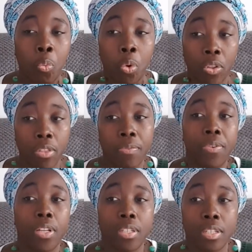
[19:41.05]
what the
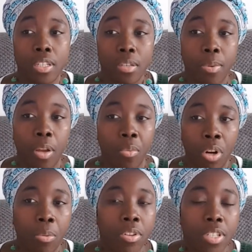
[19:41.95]
fuss is about. Well,
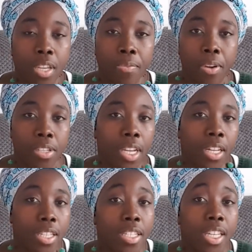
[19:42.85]
I won't say fuss. I
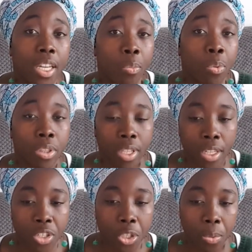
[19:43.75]
can see what the
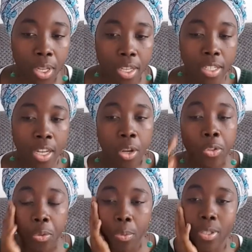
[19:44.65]
issue is. I know
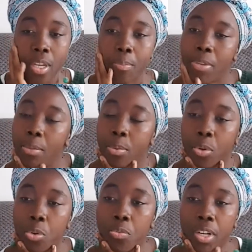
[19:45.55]
there were some
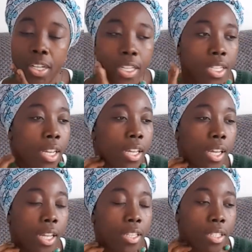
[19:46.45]
people who read it
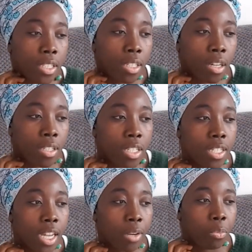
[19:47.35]
and didn't
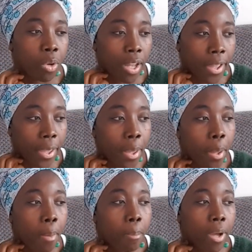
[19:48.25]
understand why,
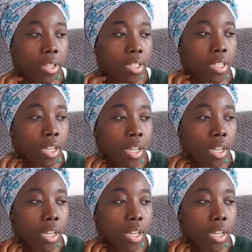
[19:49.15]
but